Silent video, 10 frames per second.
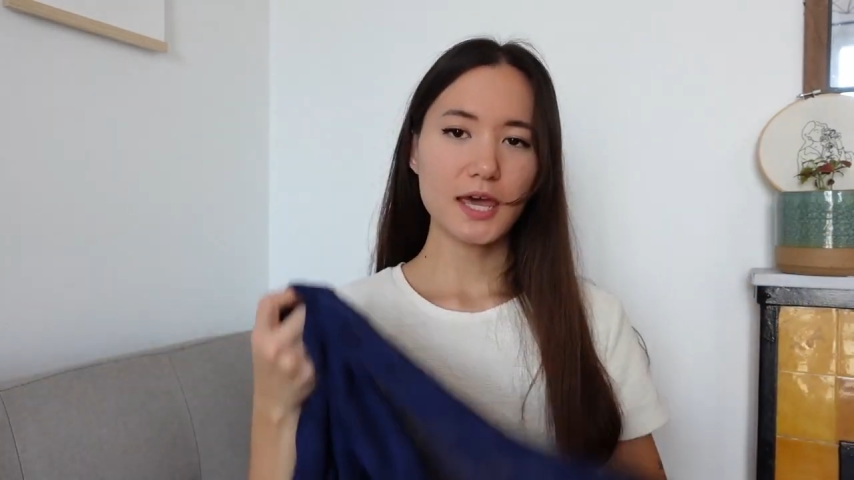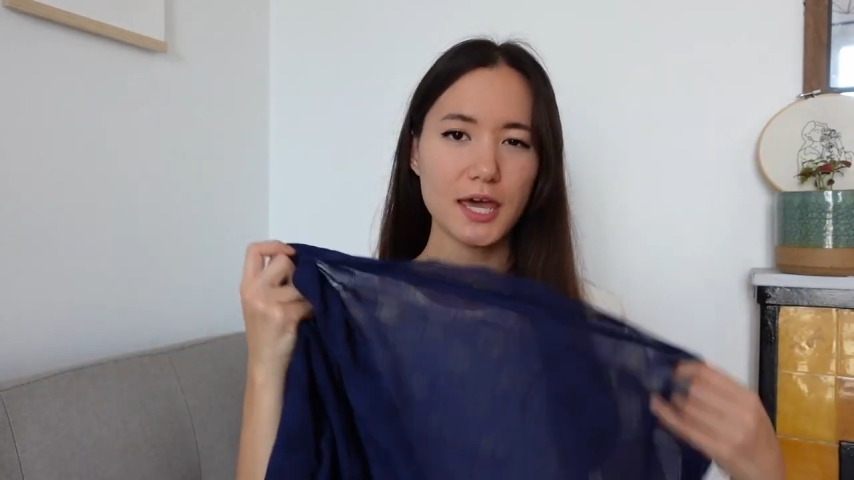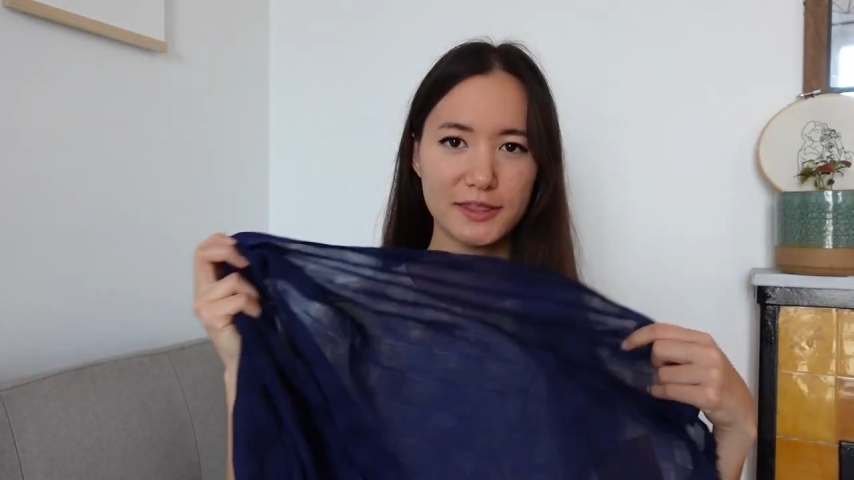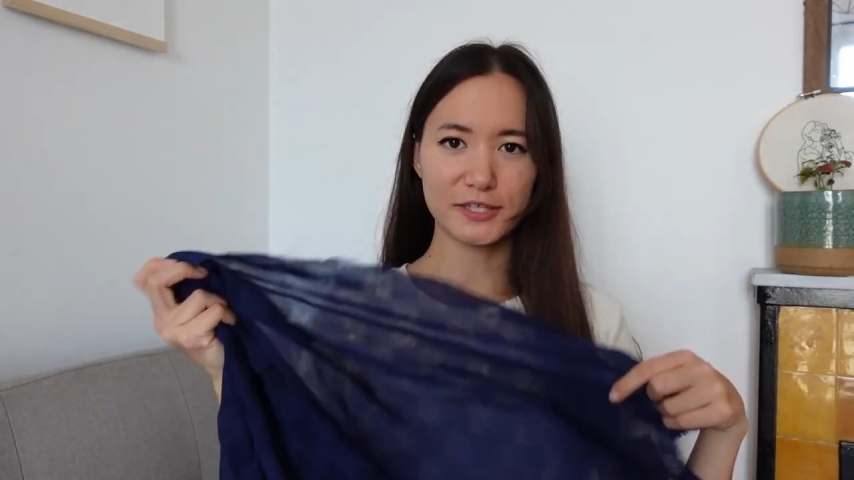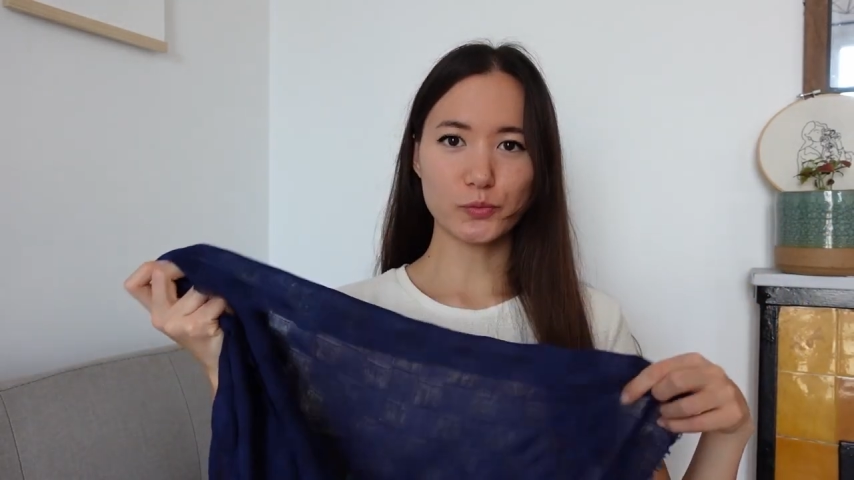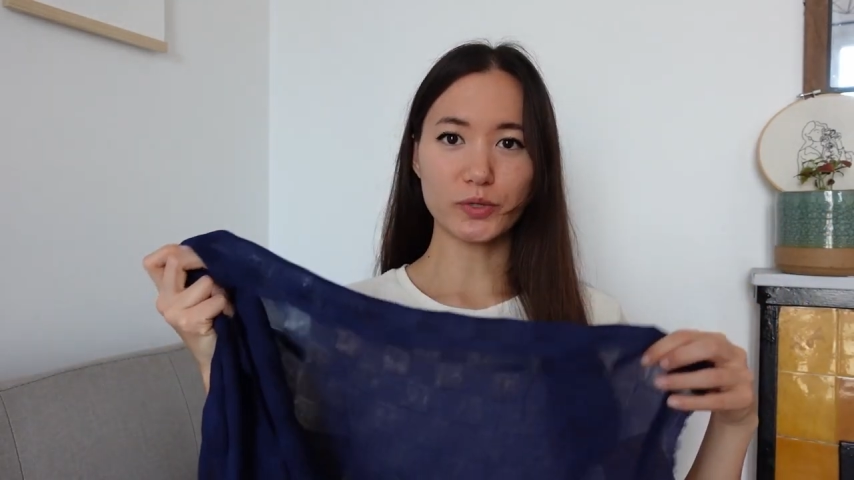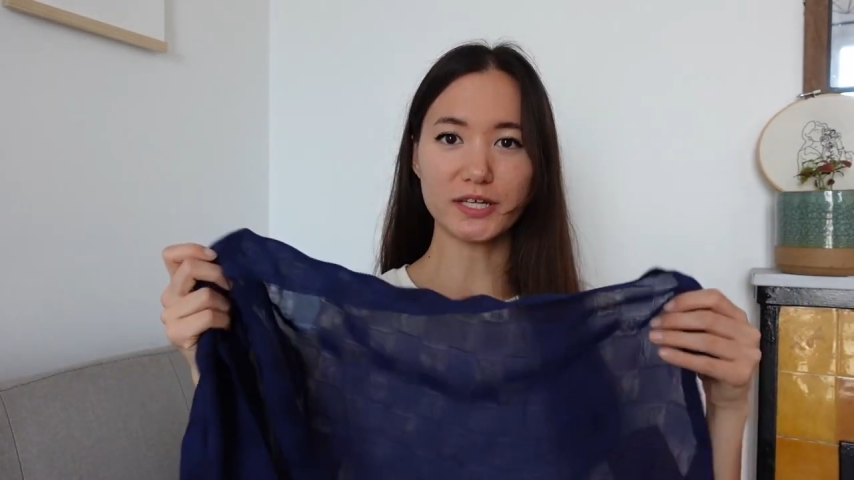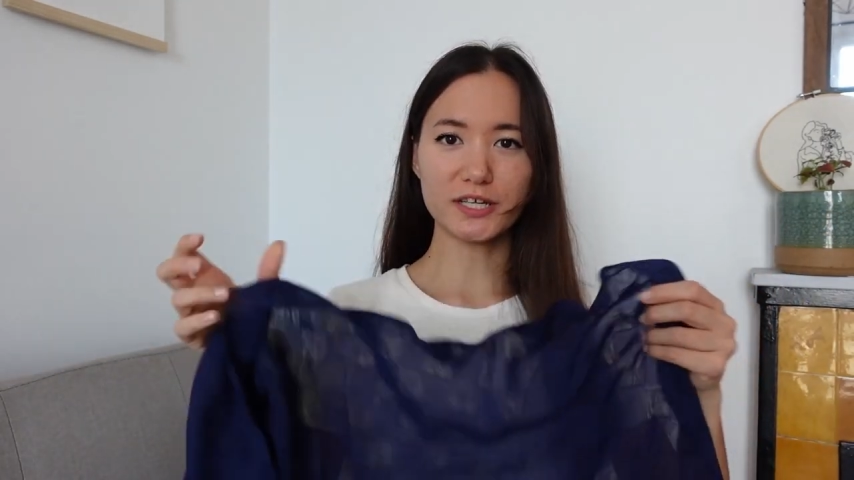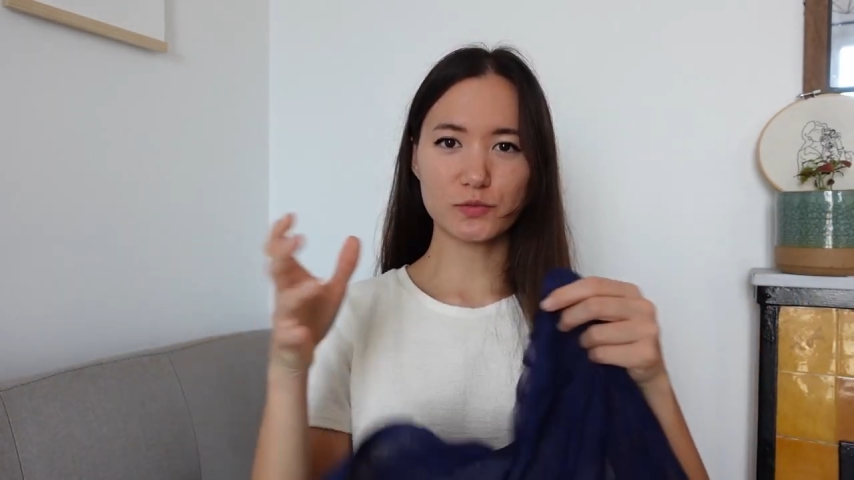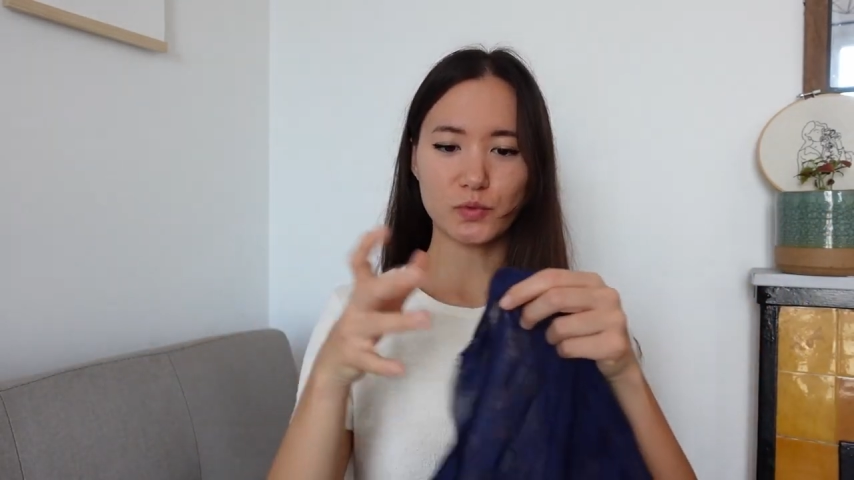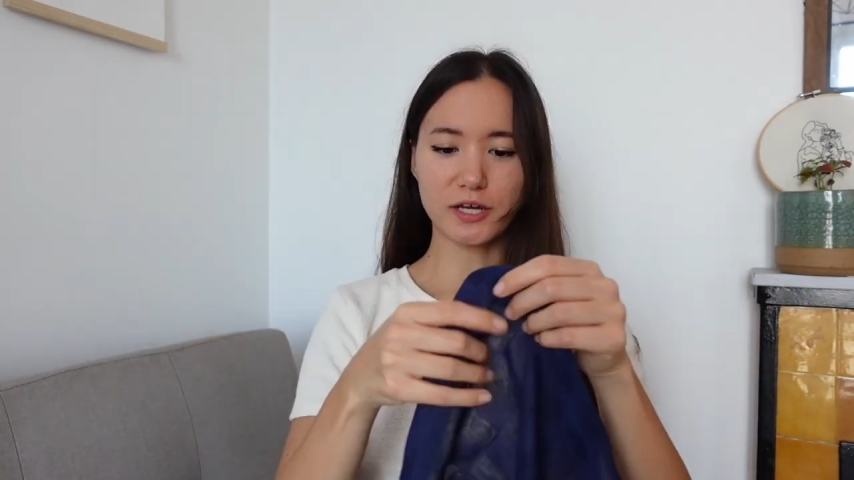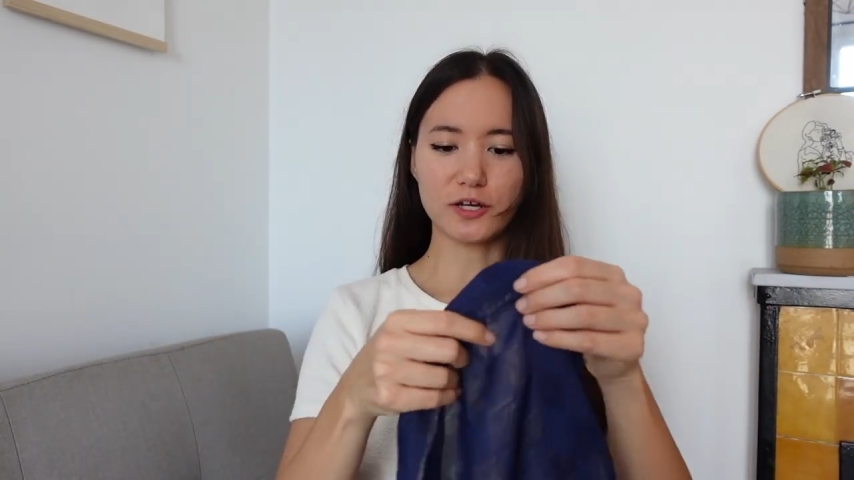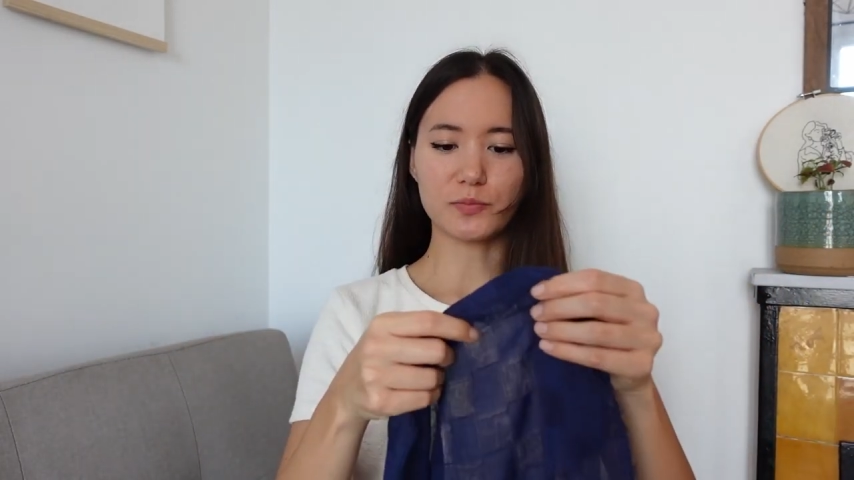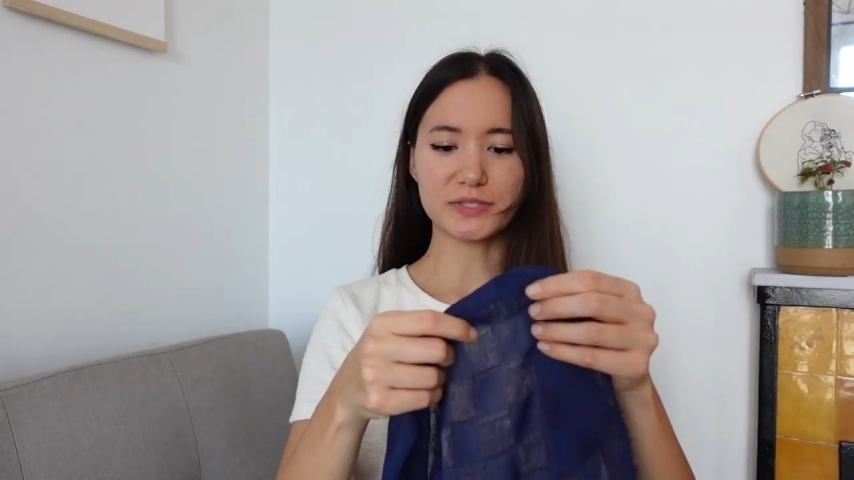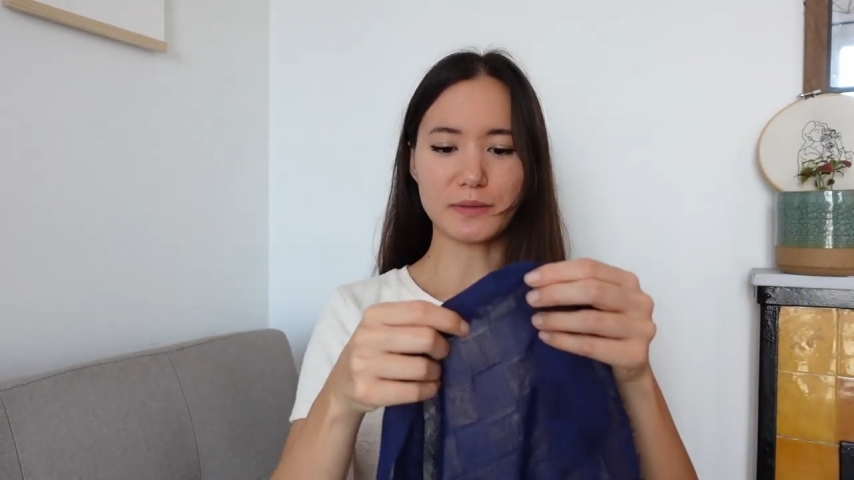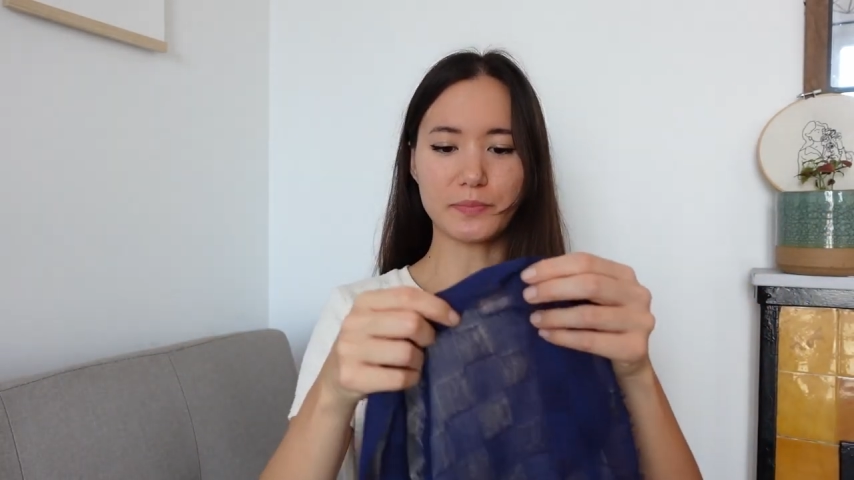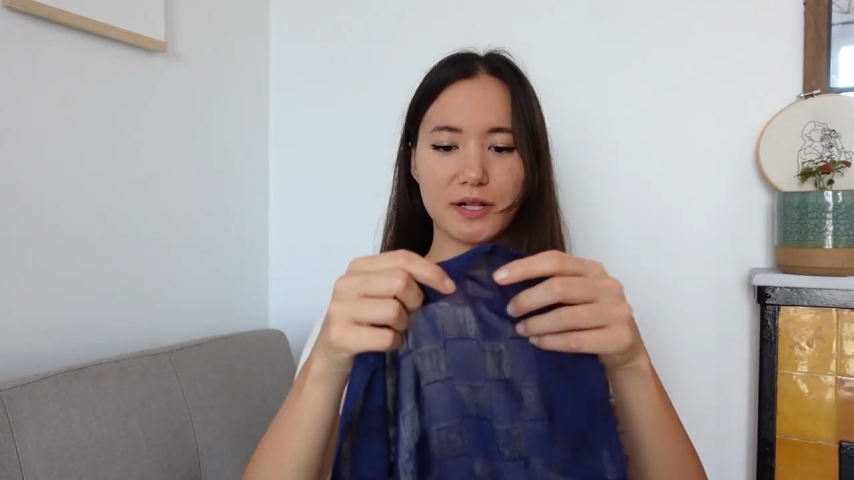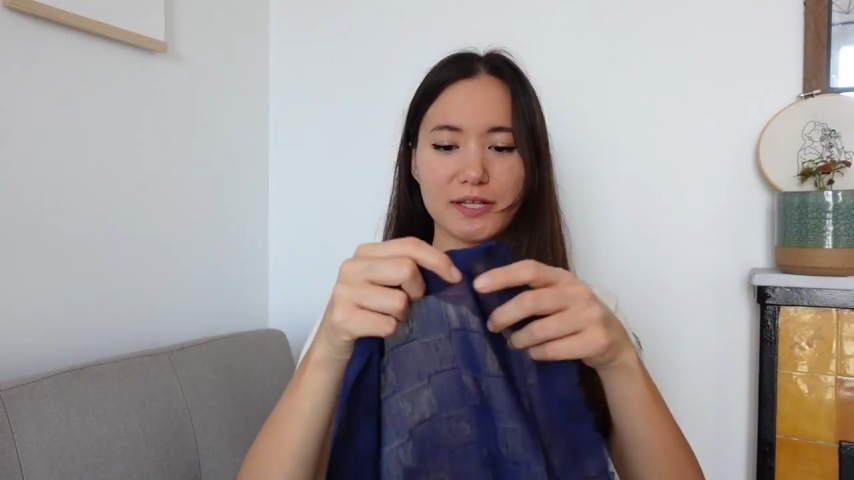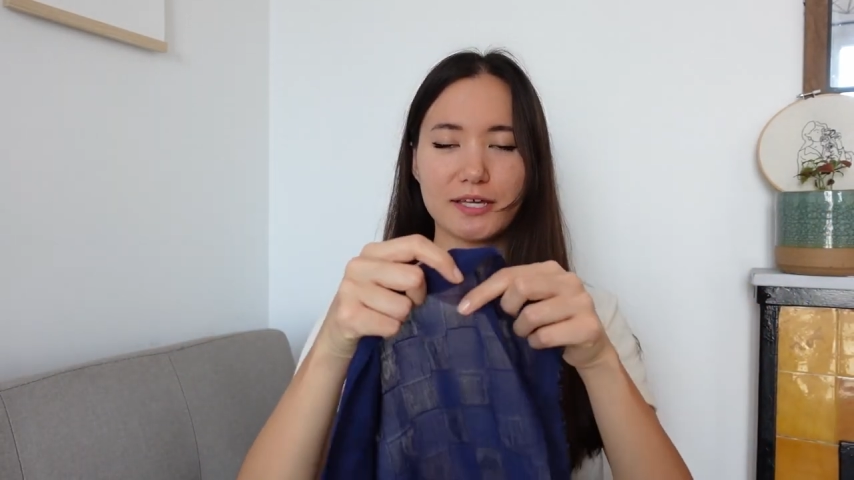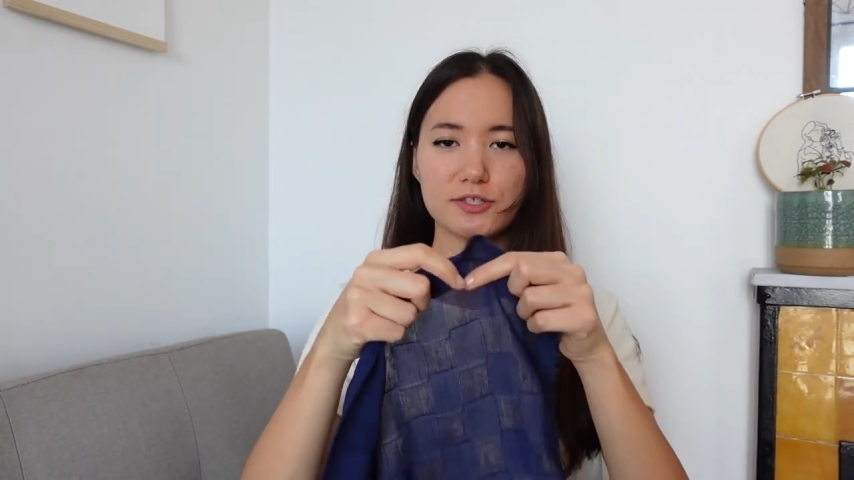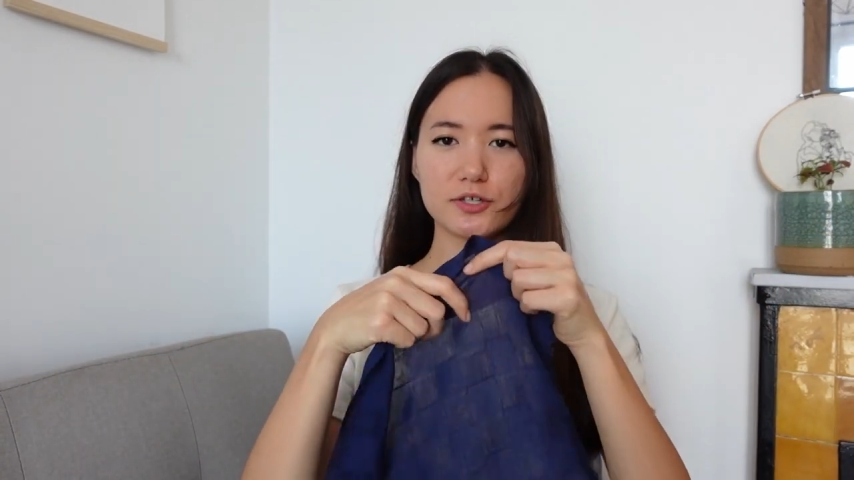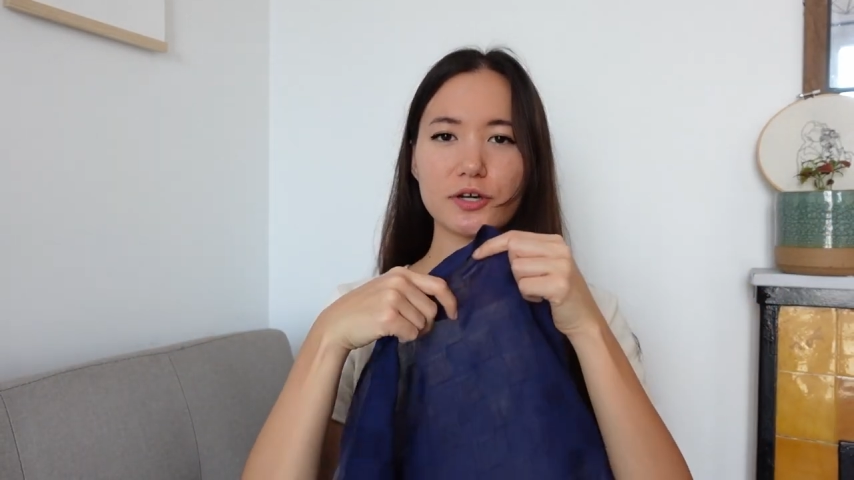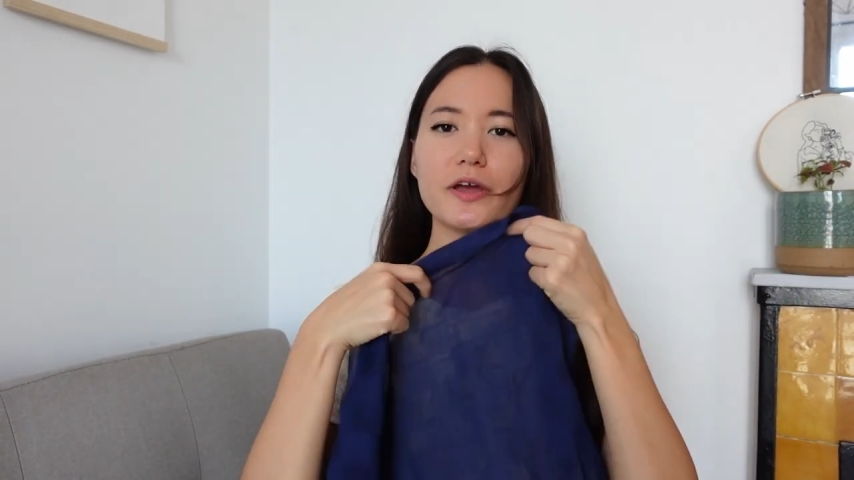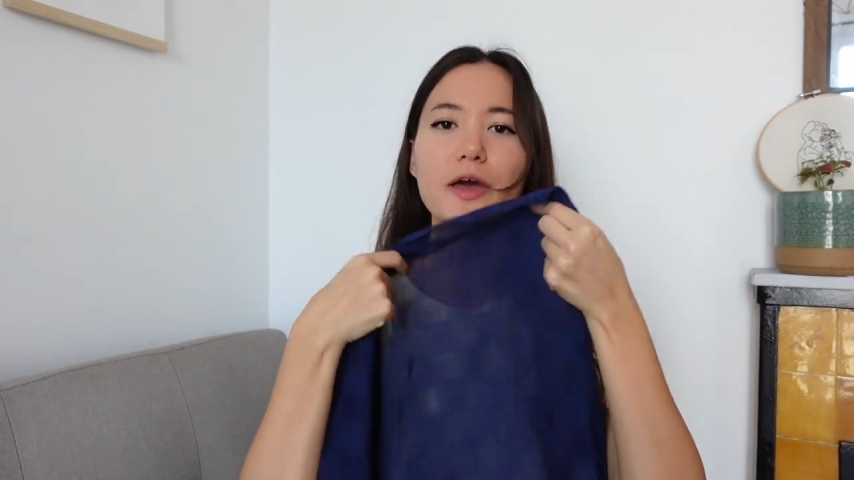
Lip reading: And this one is 100% polyester.